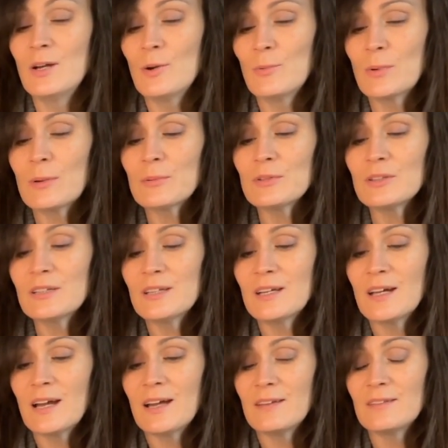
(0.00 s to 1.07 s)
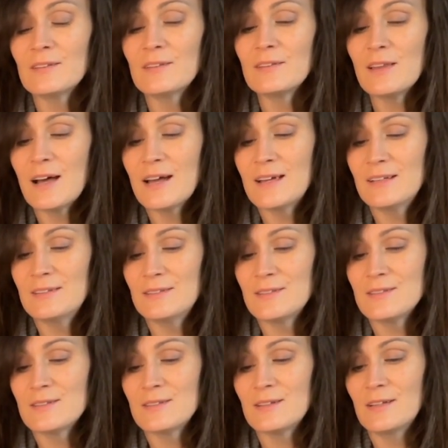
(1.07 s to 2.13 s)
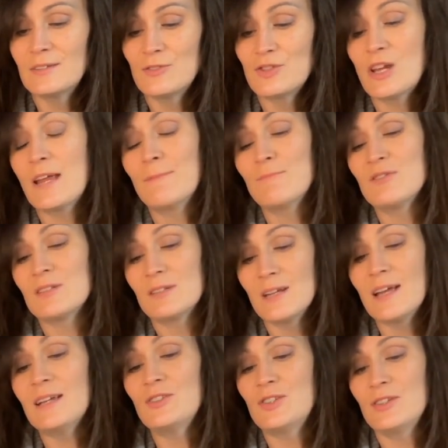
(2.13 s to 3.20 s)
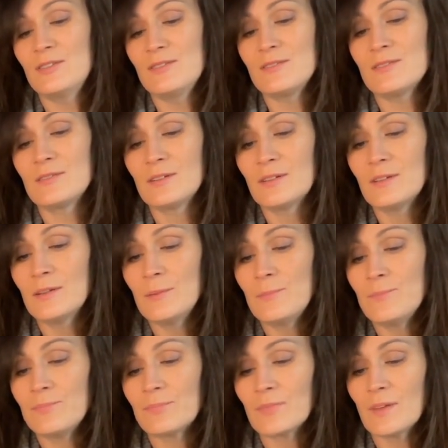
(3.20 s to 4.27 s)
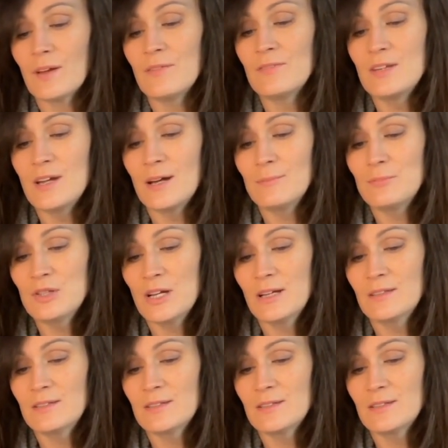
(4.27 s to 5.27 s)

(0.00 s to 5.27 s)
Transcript: where we're looking at the lines and shapes and edges of the object.